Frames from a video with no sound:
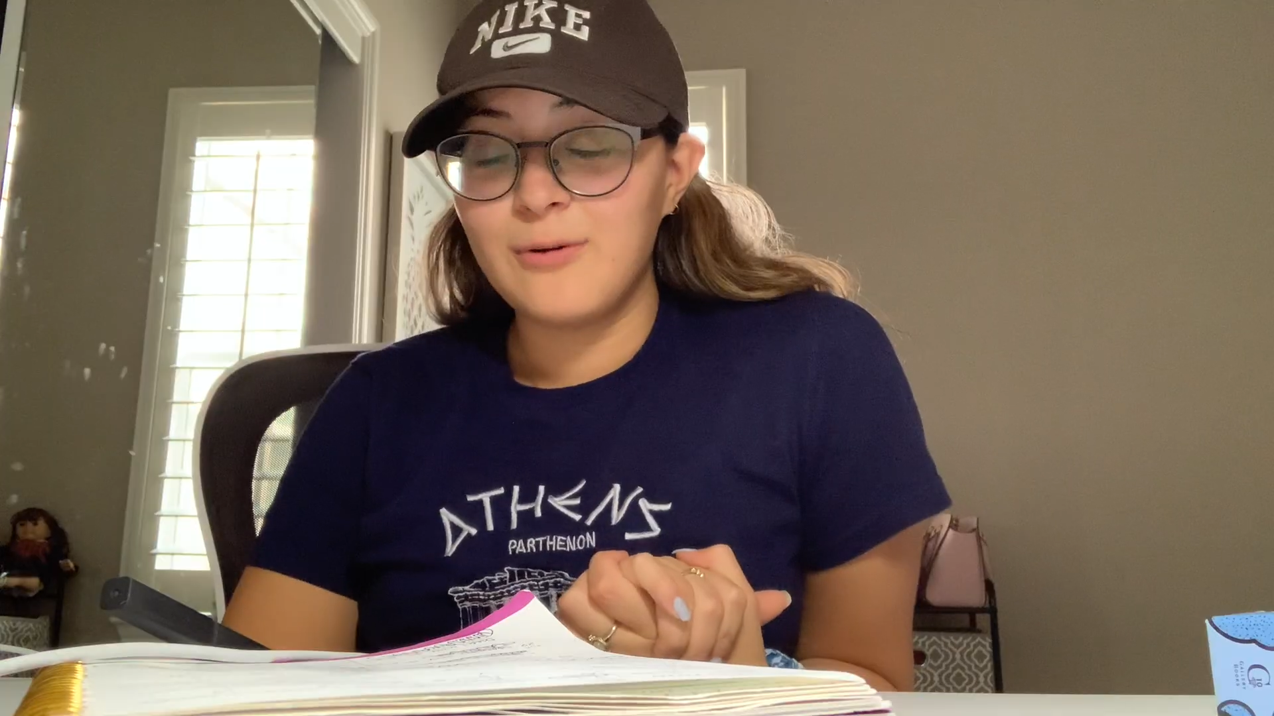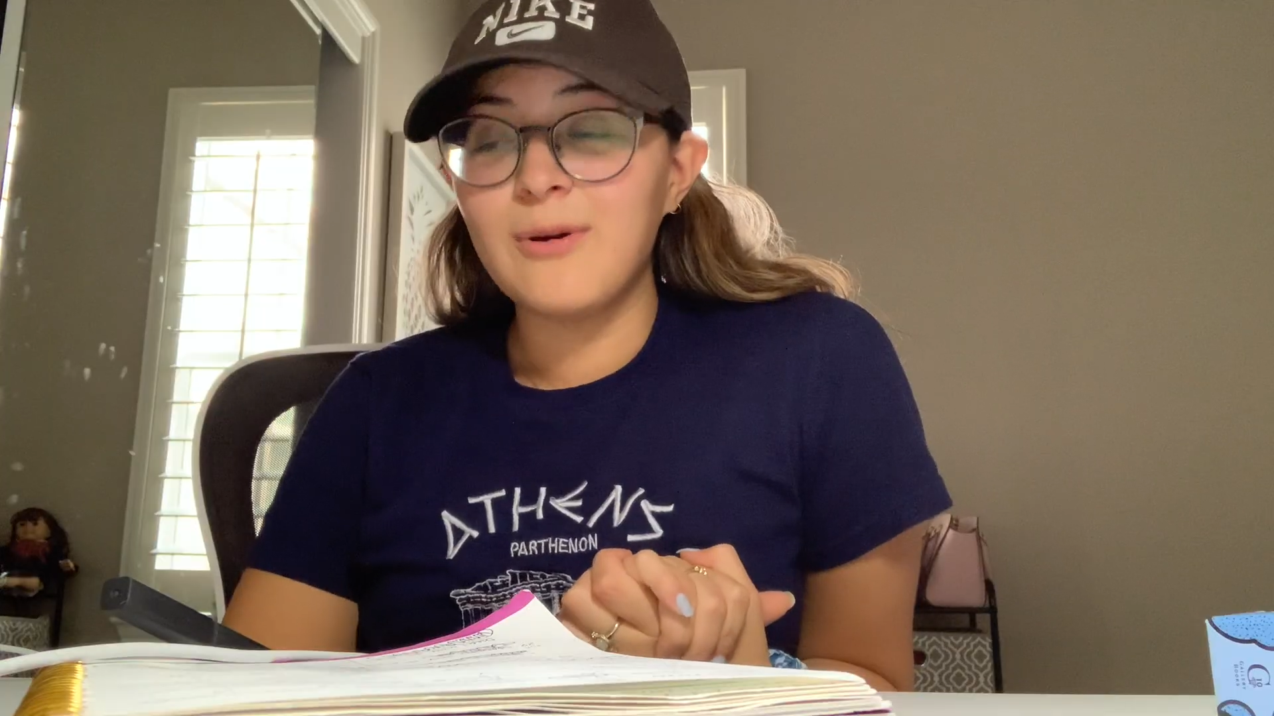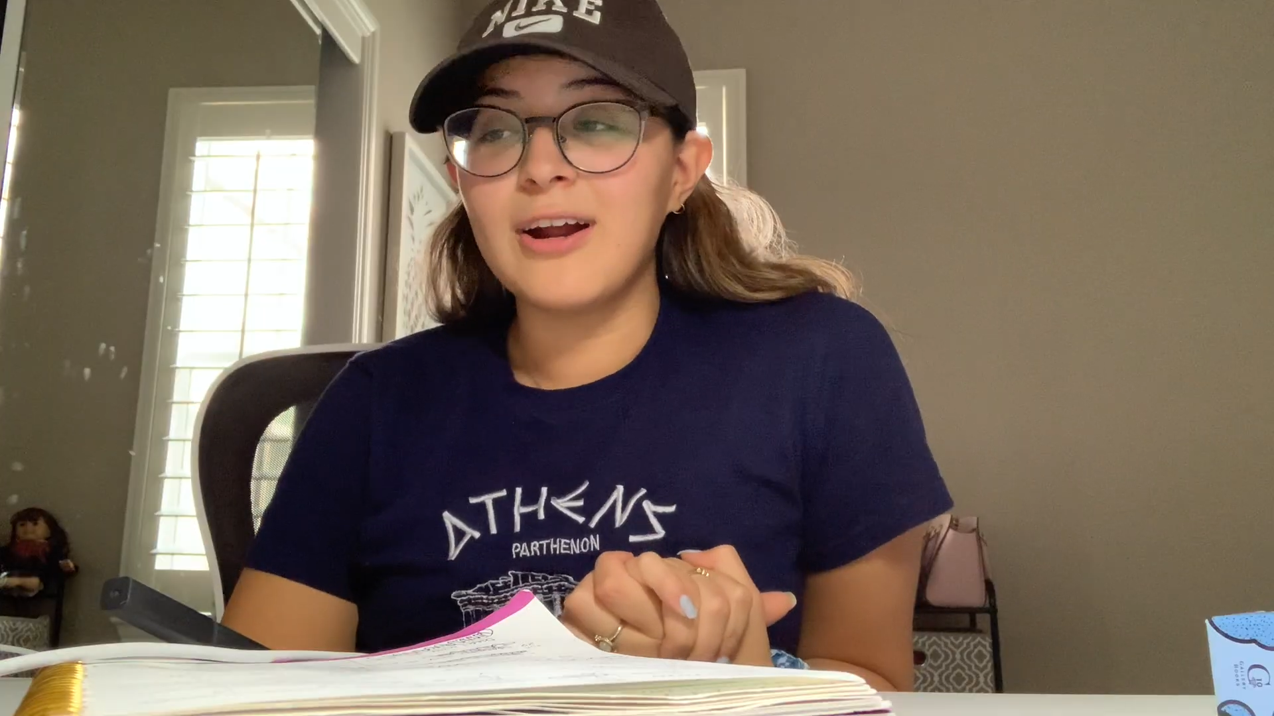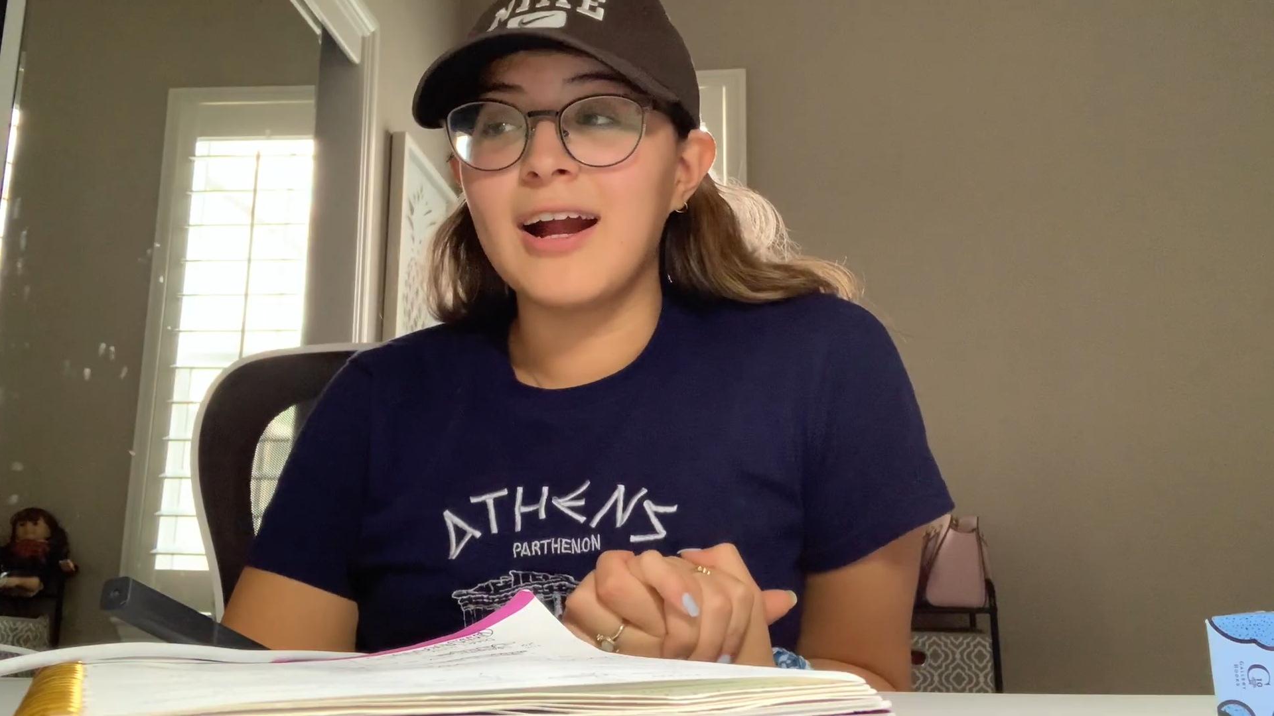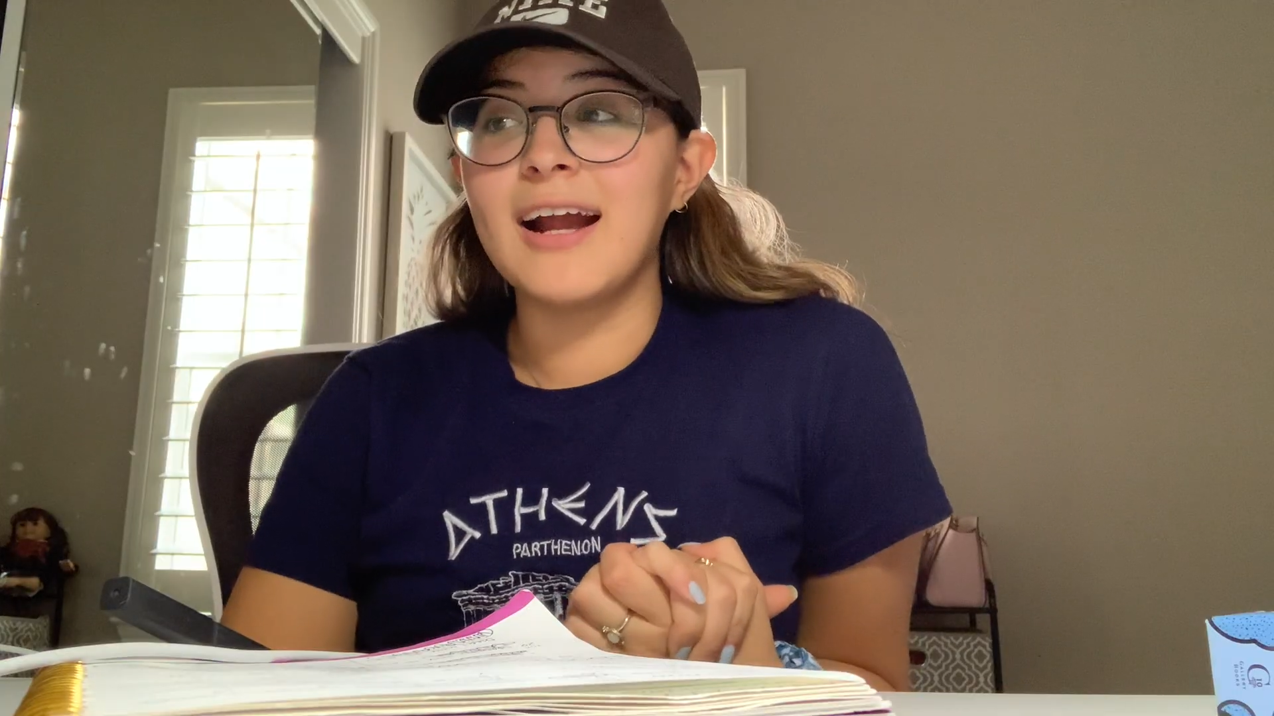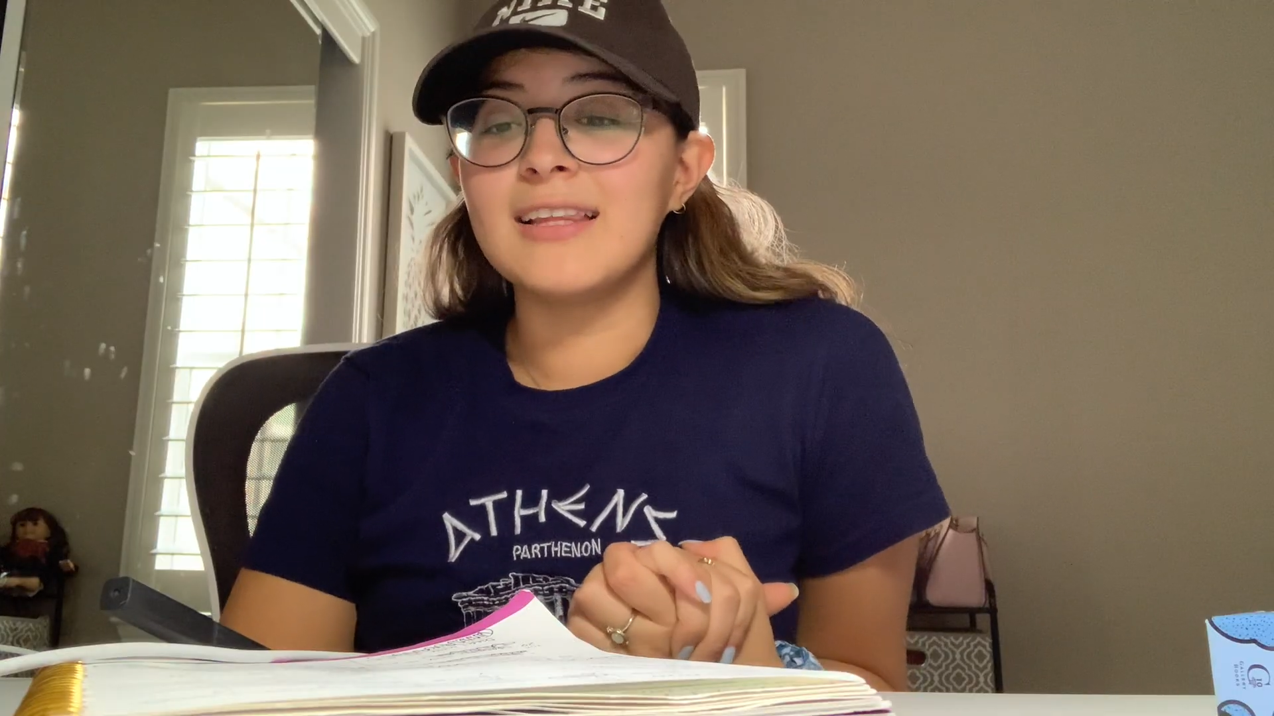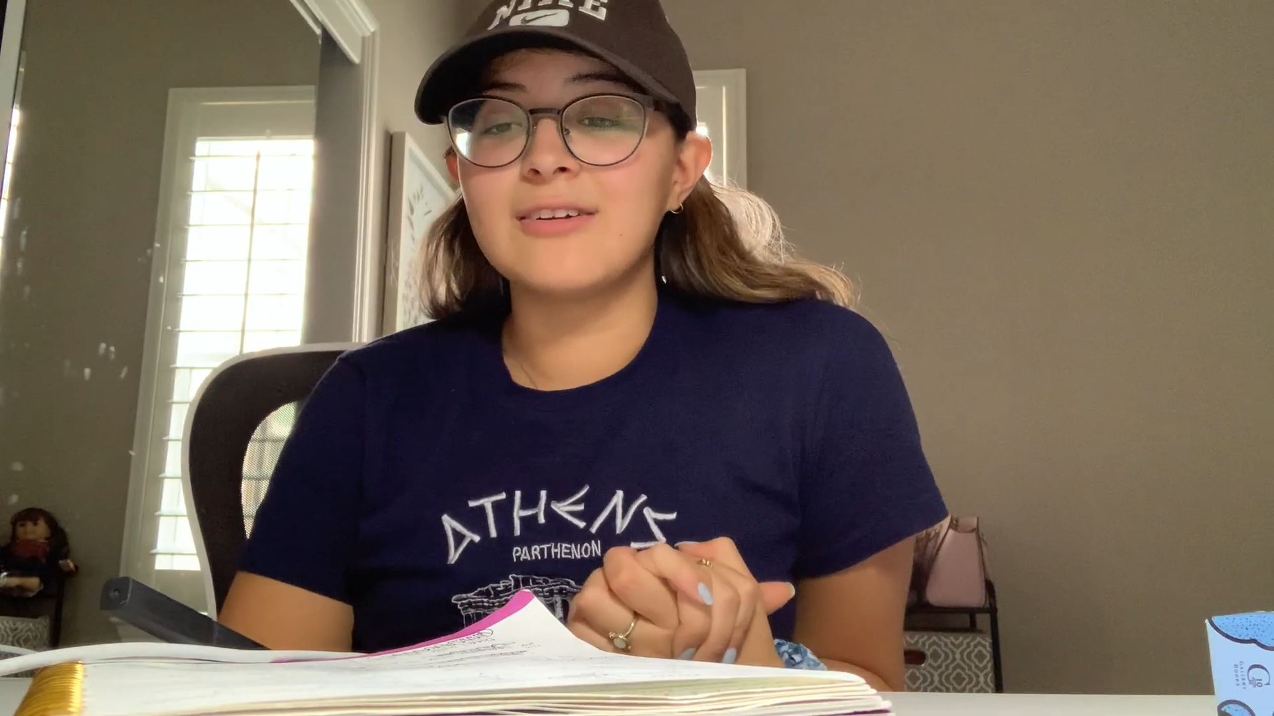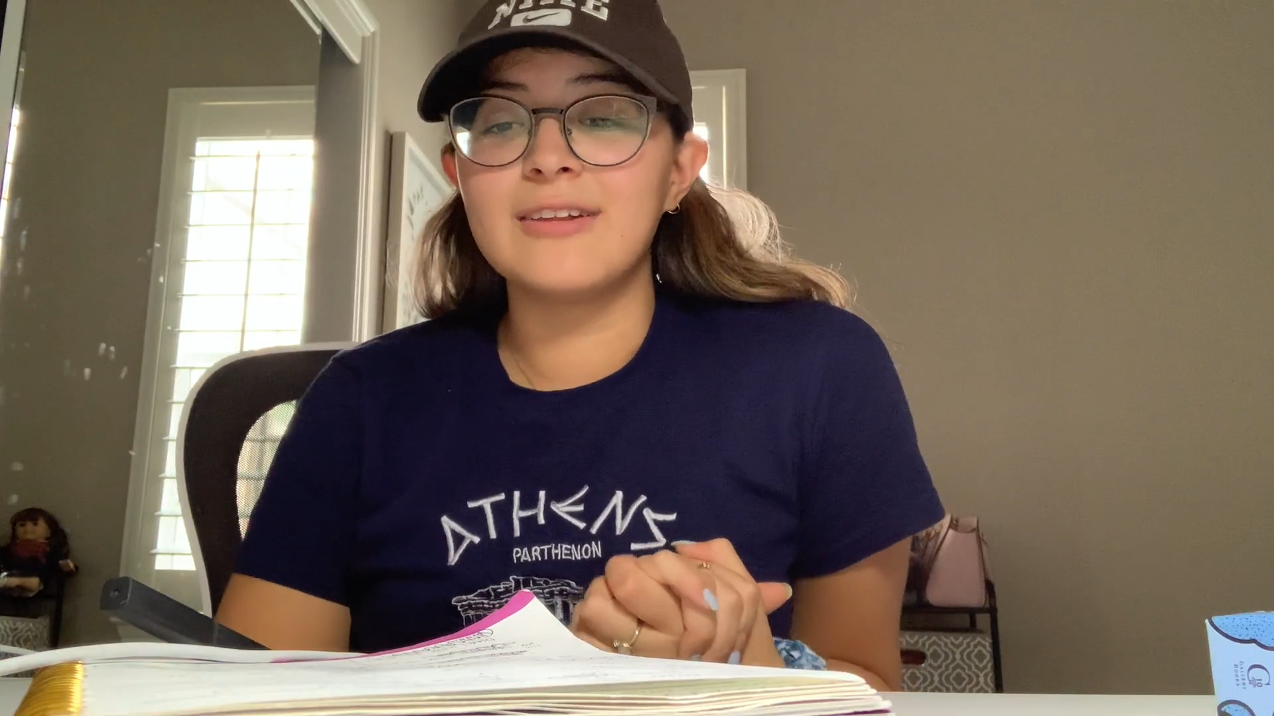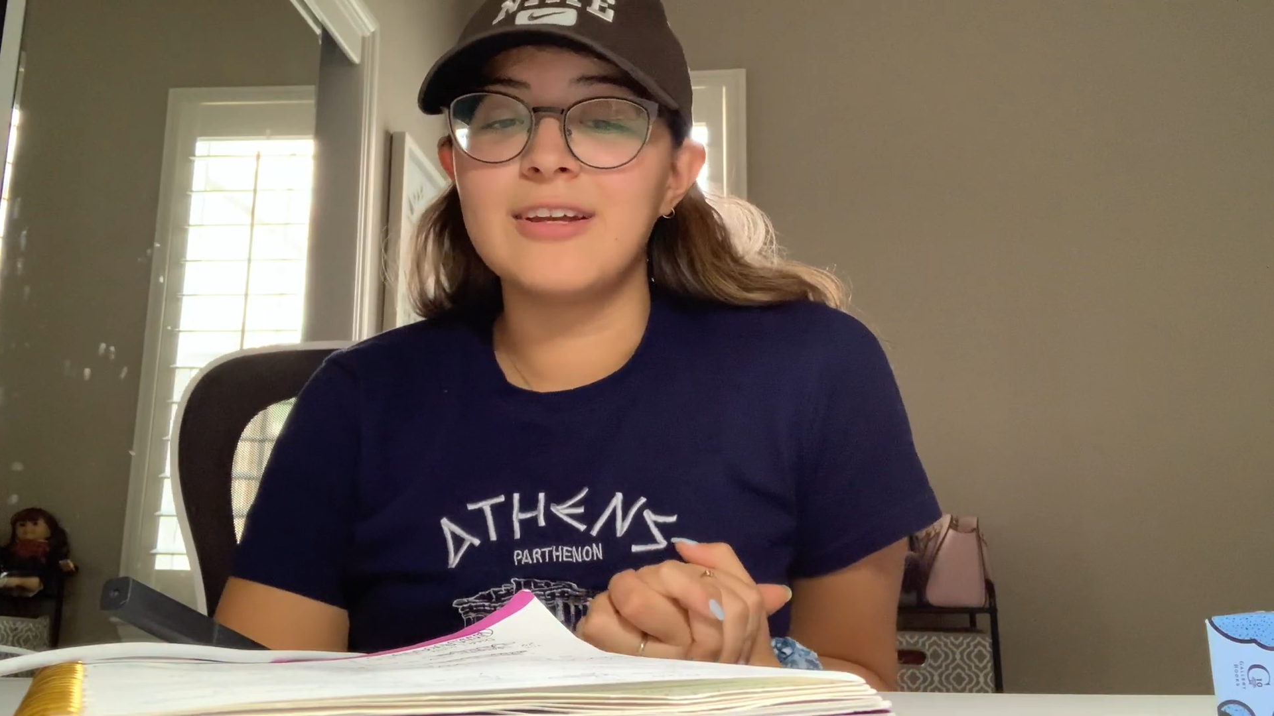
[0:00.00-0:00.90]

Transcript: where I literally